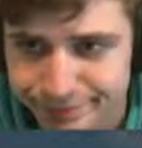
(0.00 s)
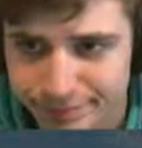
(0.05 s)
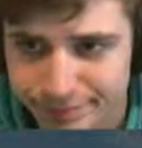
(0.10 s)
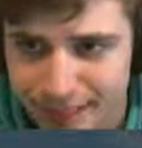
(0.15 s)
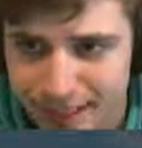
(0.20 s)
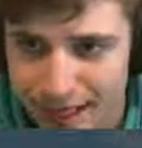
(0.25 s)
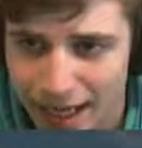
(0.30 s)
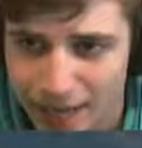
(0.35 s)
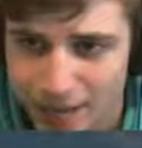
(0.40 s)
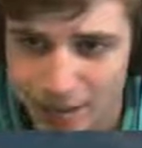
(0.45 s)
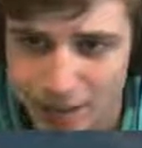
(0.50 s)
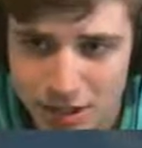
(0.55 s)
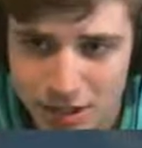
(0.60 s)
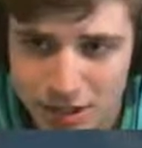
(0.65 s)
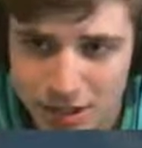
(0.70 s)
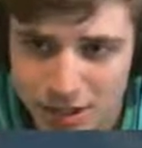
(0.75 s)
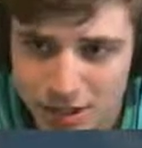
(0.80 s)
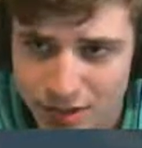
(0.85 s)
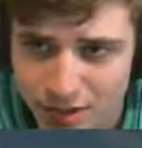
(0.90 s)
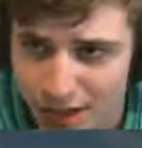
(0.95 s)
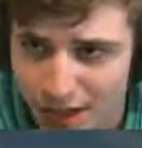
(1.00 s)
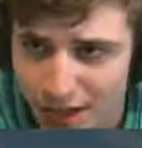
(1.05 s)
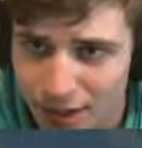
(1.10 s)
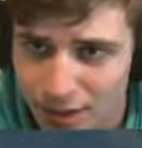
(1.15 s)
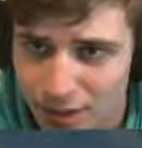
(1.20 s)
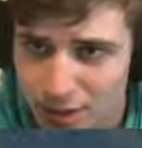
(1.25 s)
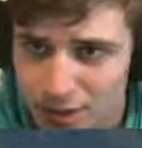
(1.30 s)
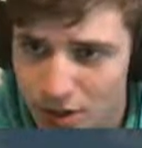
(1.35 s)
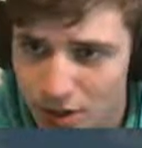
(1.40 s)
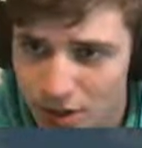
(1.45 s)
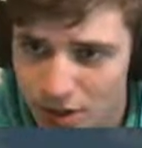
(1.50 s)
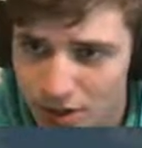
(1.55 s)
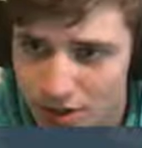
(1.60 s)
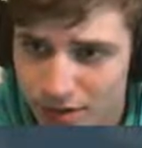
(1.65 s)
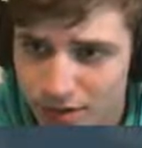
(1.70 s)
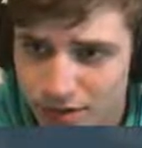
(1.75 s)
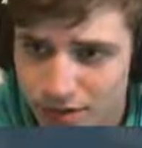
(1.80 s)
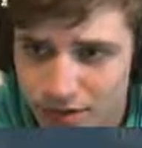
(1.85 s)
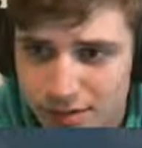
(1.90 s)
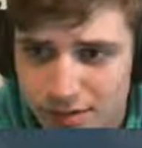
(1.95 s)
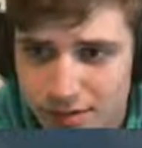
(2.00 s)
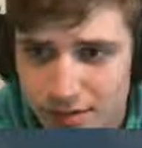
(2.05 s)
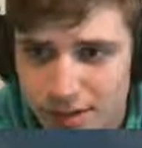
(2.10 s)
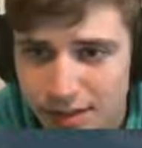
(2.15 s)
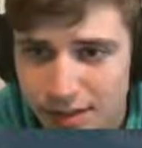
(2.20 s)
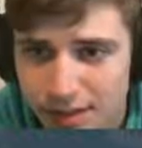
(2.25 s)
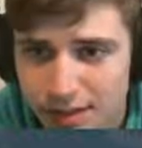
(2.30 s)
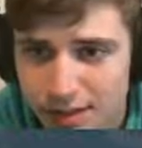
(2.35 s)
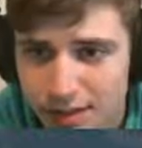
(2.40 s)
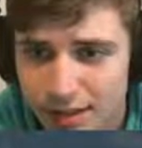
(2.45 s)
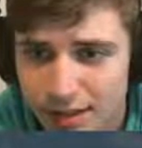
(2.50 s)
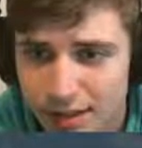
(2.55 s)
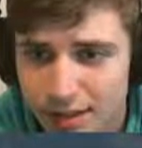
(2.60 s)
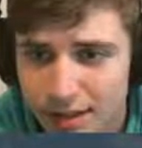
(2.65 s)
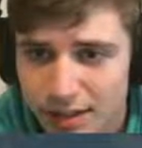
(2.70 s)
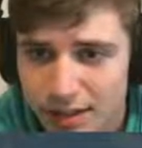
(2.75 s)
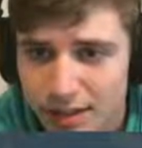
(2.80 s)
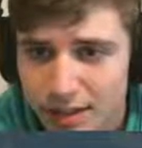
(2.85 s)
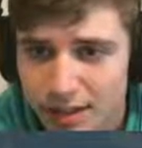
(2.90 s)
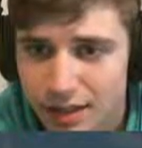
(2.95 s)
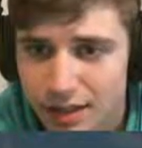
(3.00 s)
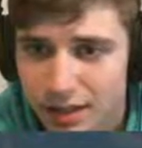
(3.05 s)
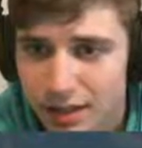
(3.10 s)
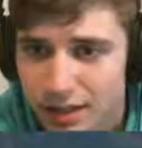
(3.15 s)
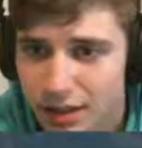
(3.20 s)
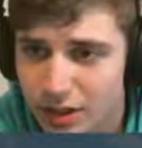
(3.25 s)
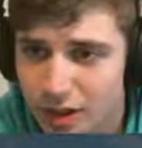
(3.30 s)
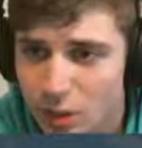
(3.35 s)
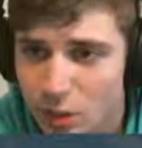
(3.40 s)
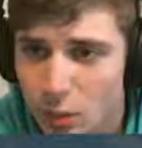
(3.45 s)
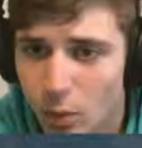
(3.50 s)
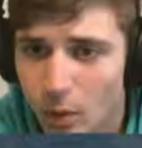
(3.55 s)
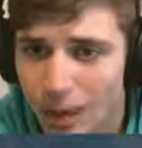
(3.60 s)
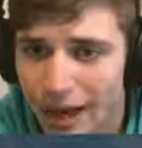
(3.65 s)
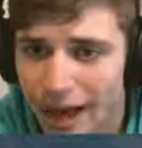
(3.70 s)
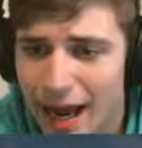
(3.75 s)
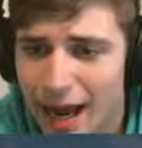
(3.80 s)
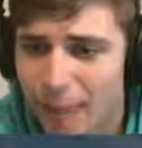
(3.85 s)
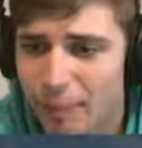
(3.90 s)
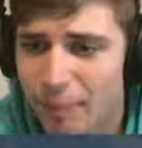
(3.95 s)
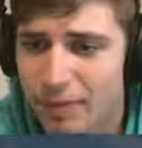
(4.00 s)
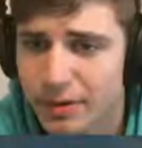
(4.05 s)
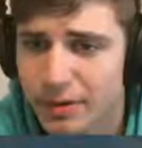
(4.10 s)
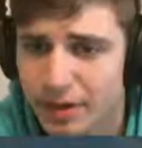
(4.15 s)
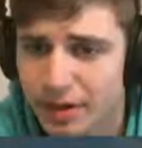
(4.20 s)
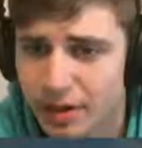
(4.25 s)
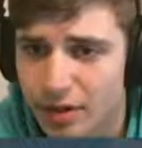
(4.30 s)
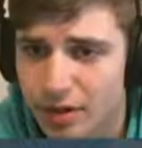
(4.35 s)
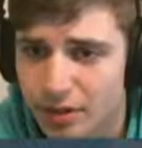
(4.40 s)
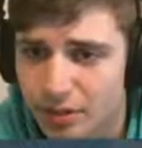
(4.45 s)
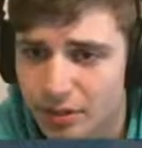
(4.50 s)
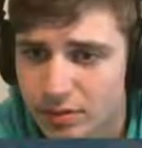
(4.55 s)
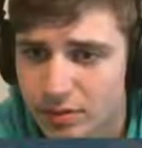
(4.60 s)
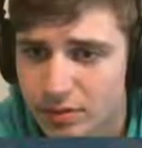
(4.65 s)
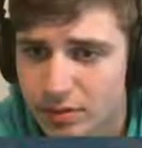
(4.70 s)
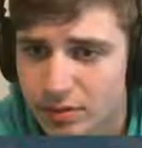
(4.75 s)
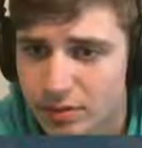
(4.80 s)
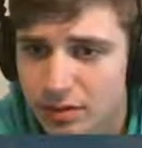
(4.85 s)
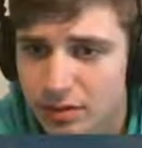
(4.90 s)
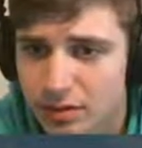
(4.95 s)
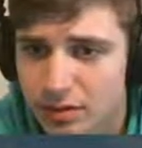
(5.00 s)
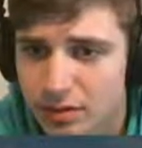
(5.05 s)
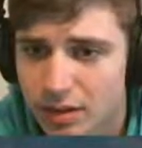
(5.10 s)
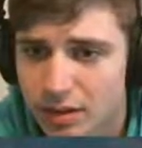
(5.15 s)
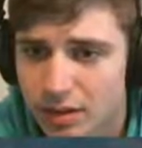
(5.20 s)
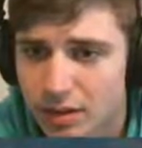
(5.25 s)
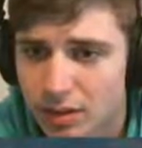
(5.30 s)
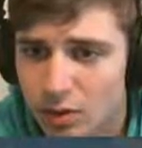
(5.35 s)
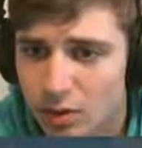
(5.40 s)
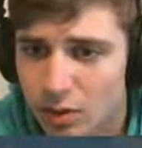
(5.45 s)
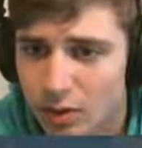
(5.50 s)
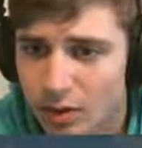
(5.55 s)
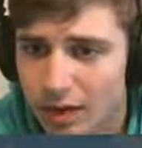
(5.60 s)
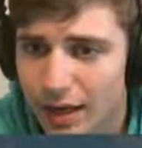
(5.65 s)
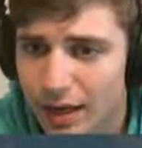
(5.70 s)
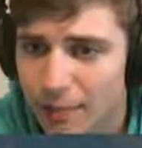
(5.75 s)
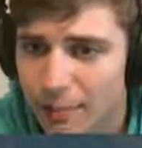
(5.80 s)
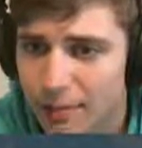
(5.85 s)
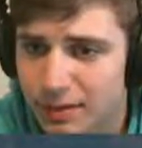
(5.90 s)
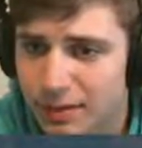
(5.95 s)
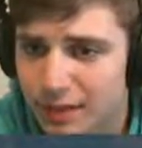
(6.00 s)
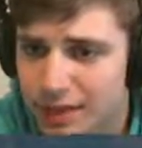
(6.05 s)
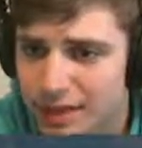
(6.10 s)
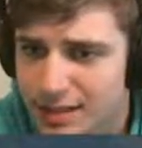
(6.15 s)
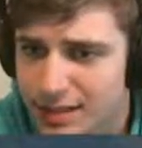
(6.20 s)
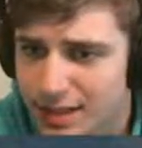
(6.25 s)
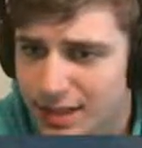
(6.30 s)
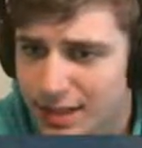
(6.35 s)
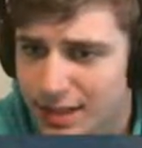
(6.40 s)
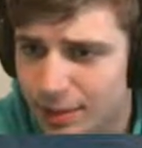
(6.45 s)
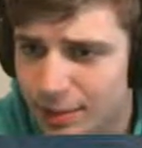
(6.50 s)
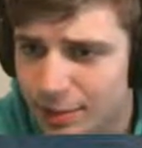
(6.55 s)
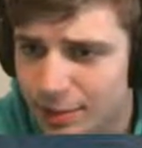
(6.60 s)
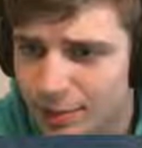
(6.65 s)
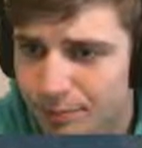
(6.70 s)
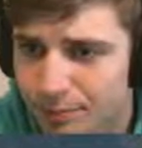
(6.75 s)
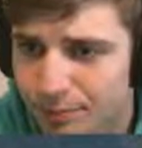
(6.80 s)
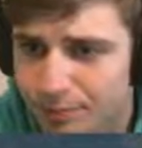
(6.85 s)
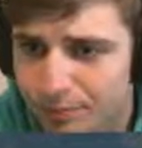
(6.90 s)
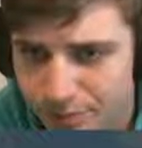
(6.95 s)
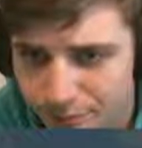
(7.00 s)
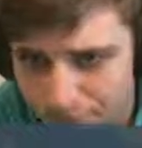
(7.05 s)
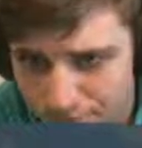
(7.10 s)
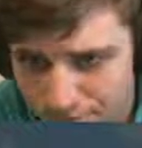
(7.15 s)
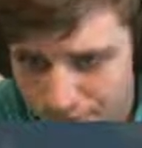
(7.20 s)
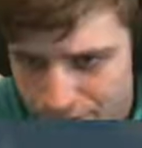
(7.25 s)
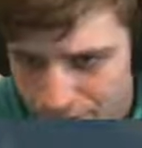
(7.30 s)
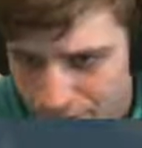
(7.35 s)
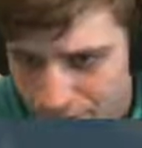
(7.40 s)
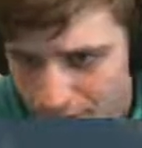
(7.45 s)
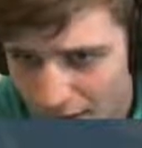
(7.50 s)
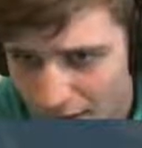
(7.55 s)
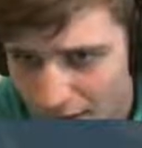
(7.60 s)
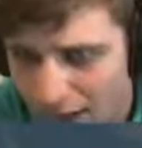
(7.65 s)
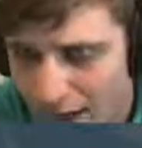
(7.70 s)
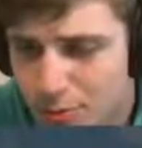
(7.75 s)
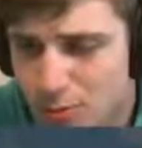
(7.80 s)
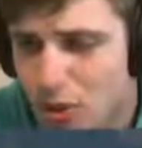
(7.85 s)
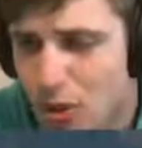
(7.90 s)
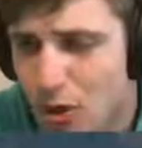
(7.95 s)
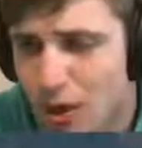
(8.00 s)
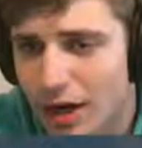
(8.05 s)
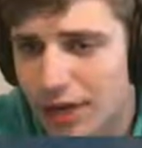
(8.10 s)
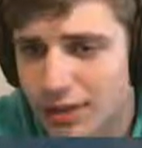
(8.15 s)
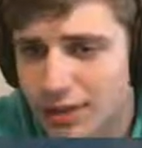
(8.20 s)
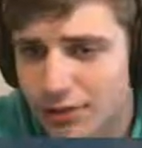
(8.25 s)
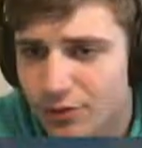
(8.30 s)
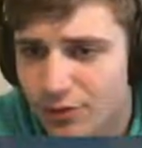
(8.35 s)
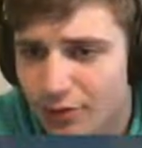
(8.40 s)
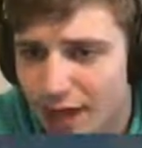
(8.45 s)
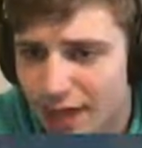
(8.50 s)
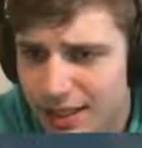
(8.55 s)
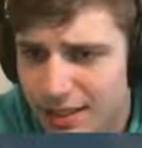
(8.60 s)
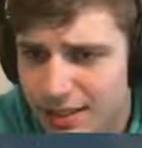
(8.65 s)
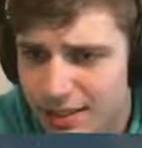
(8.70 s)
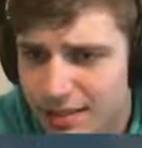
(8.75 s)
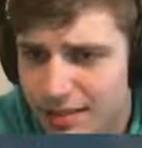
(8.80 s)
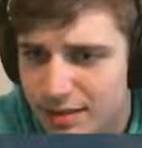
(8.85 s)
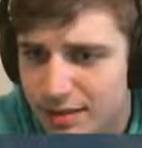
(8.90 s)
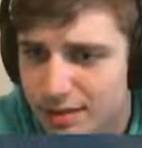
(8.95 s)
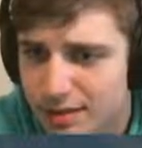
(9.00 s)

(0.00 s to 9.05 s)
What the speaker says: cat mages. That's fine. I return. You know, what happened, though? What happened? Let's see. I'm trying to fight.